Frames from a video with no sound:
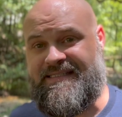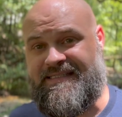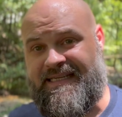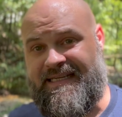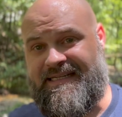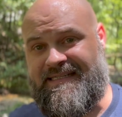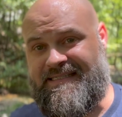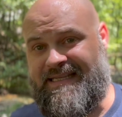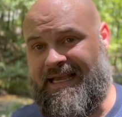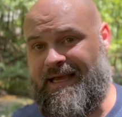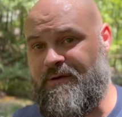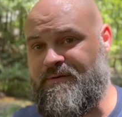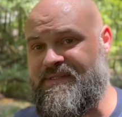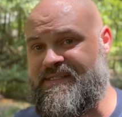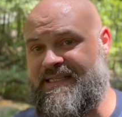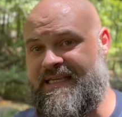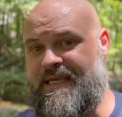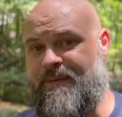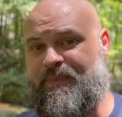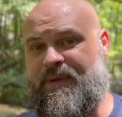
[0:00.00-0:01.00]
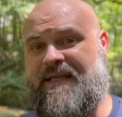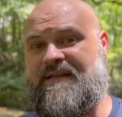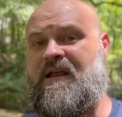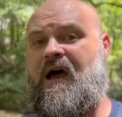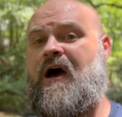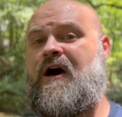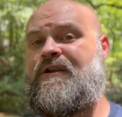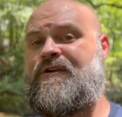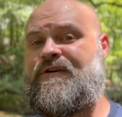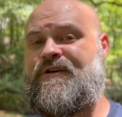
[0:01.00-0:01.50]
dig down deep and
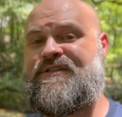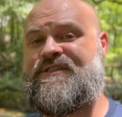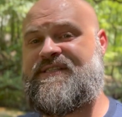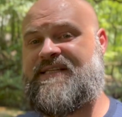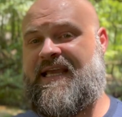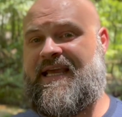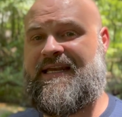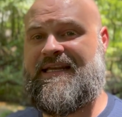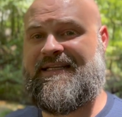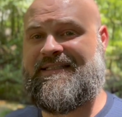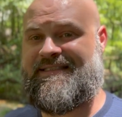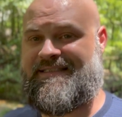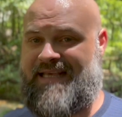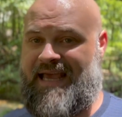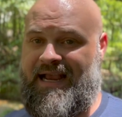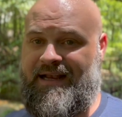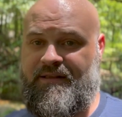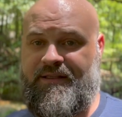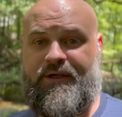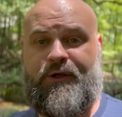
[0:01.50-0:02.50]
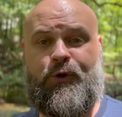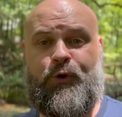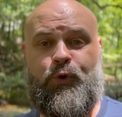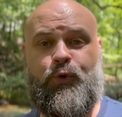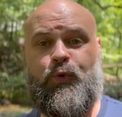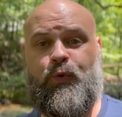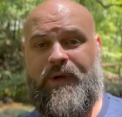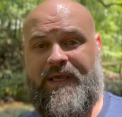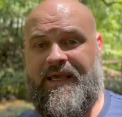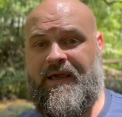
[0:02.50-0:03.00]
understand exactly who
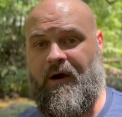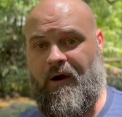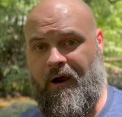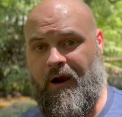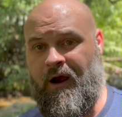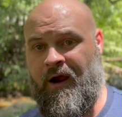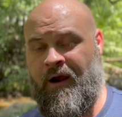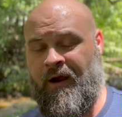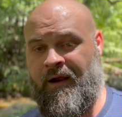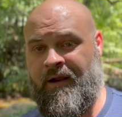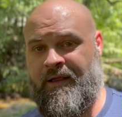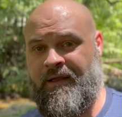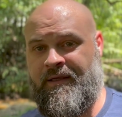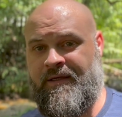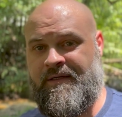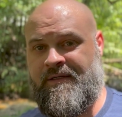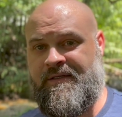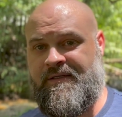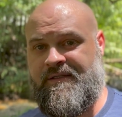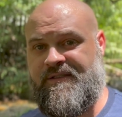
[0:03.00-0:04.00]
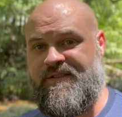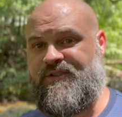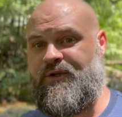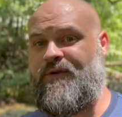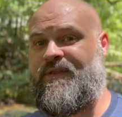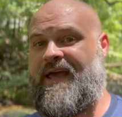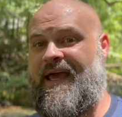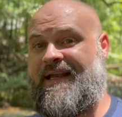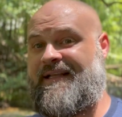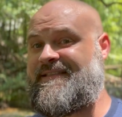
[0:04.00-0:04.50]
we are, so
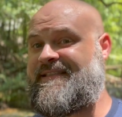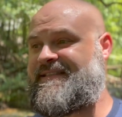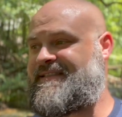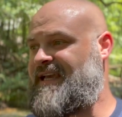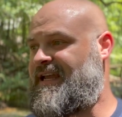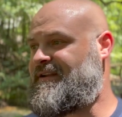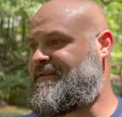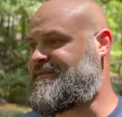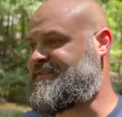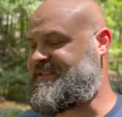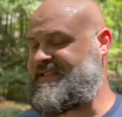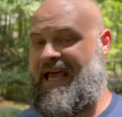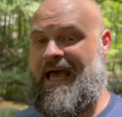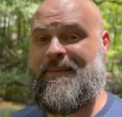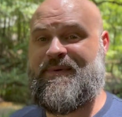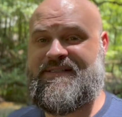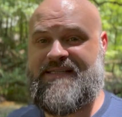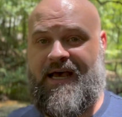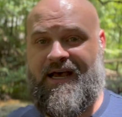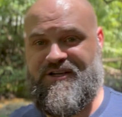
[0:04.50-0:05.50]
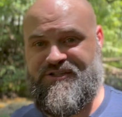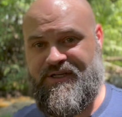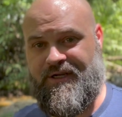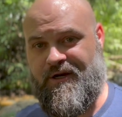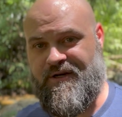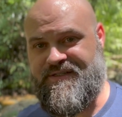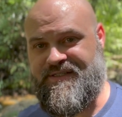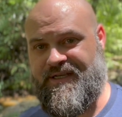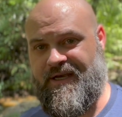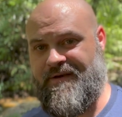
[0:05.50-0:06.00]
that instead of sabotaging
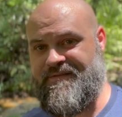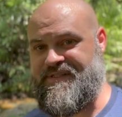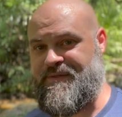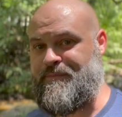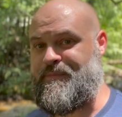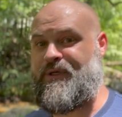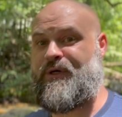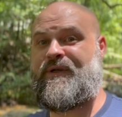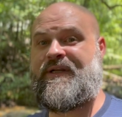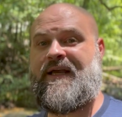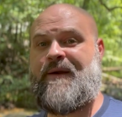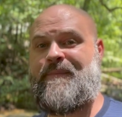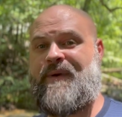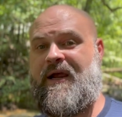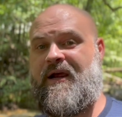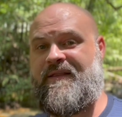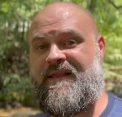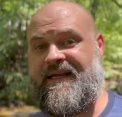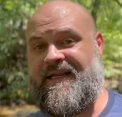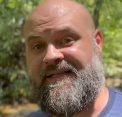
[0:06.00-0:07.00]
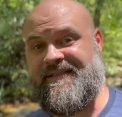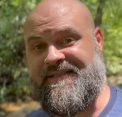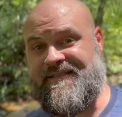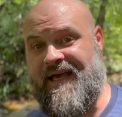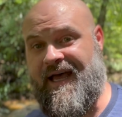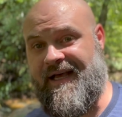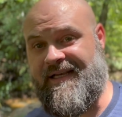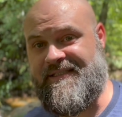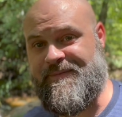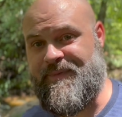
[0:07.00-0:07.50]
ourselves and building a bear that eats
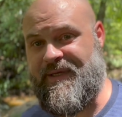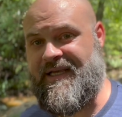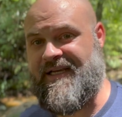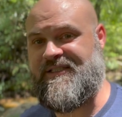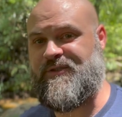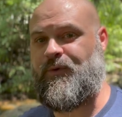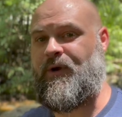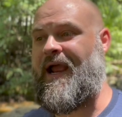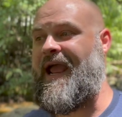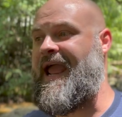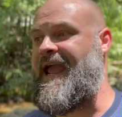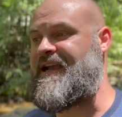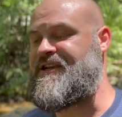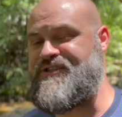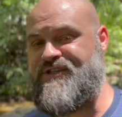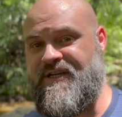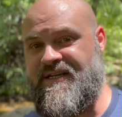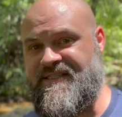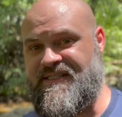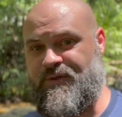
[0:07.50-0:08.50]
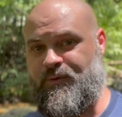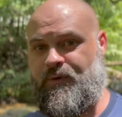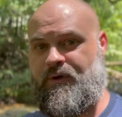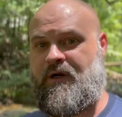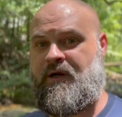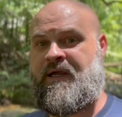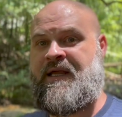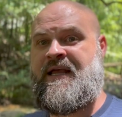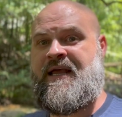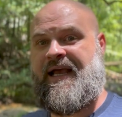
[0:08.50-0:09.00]
us because we're anxious and we're
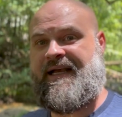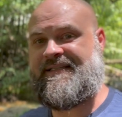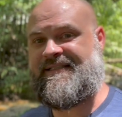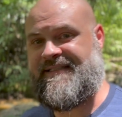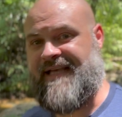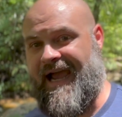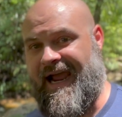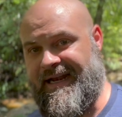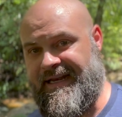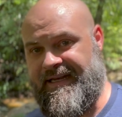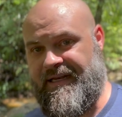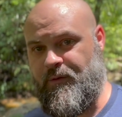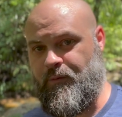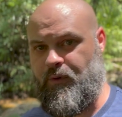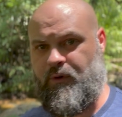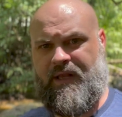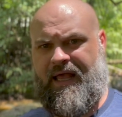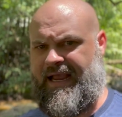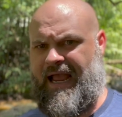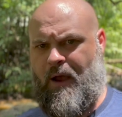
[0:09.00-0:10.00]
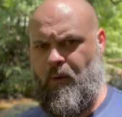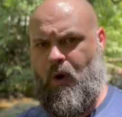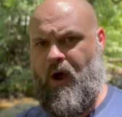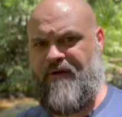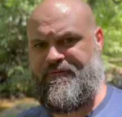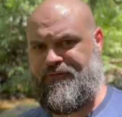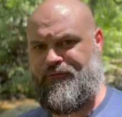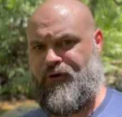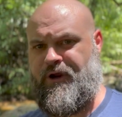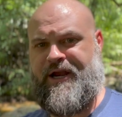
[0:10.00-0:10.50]
excited and we're like, I want
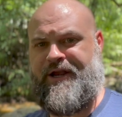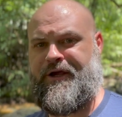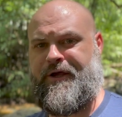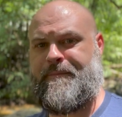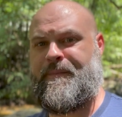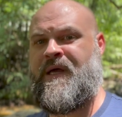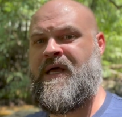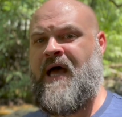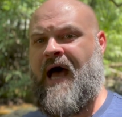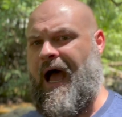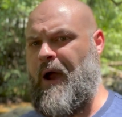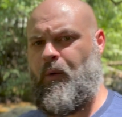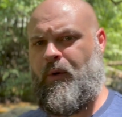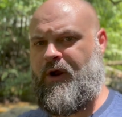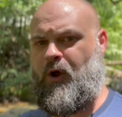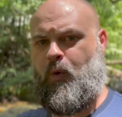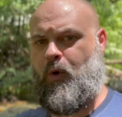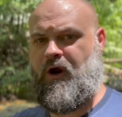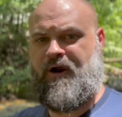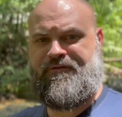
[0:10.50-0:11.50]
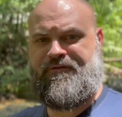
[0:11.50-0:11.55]
freedom, I want to work